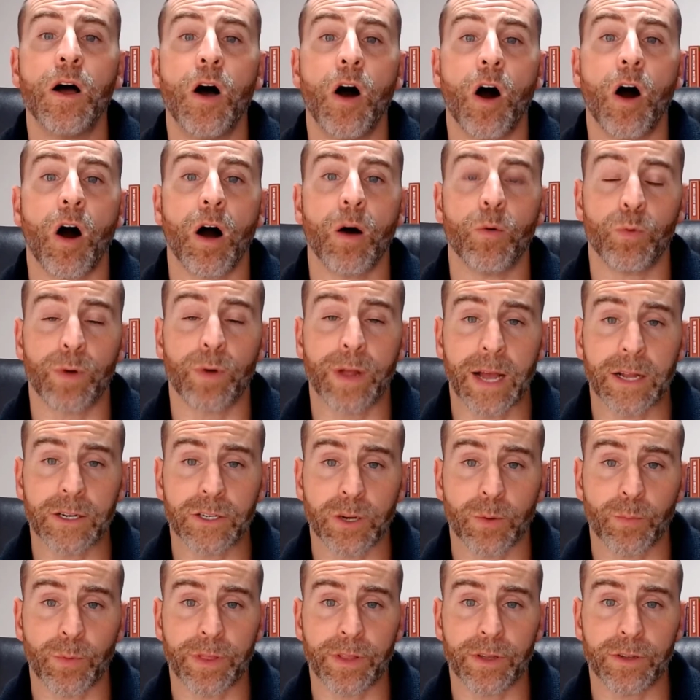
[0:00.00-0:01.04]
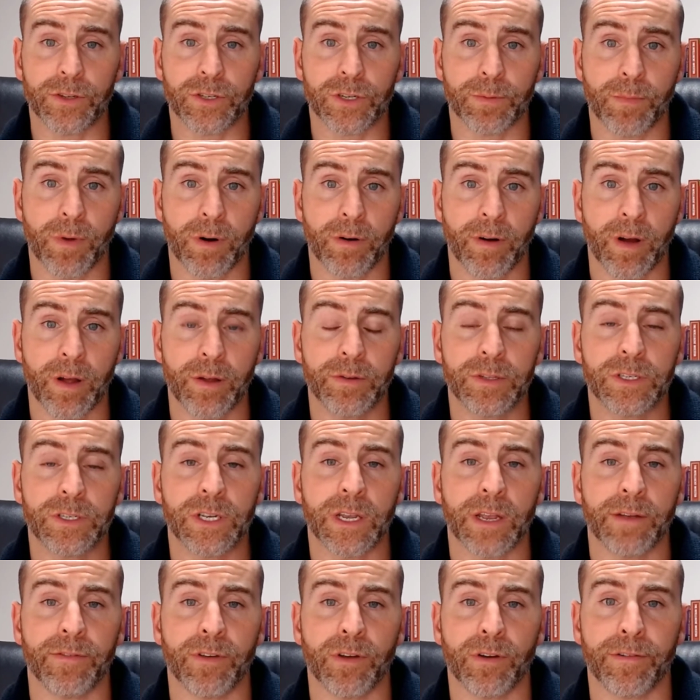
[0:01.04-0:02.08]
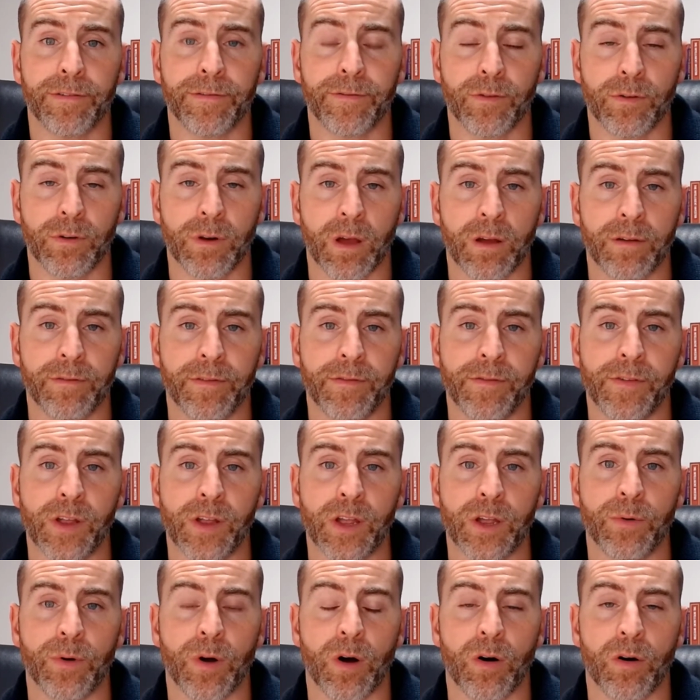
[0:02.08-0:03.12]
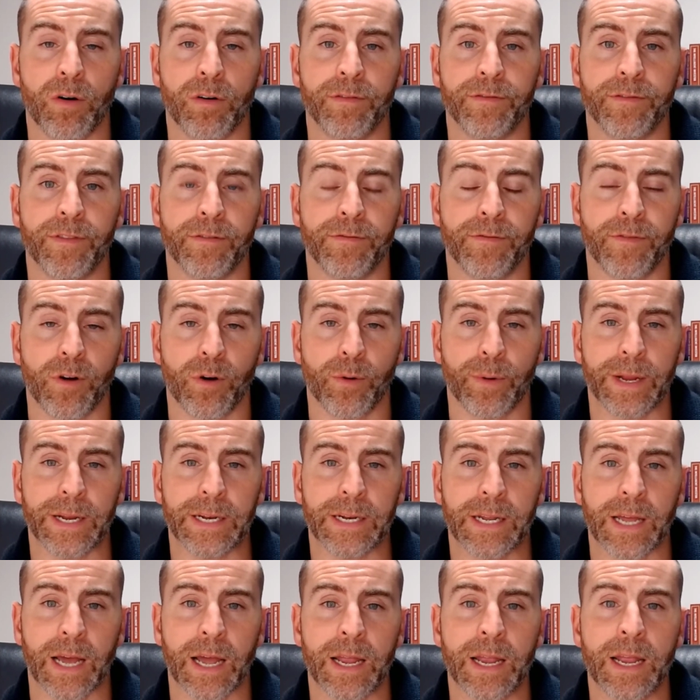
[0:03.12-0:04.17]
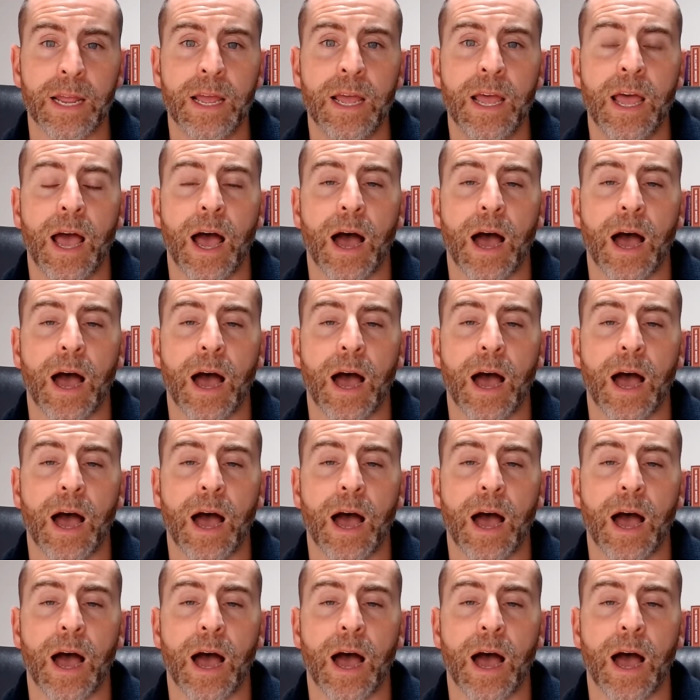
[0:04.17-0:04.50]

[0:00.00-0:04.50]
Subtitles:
I will catch up with you tomorrow to give you a full overview of the following day.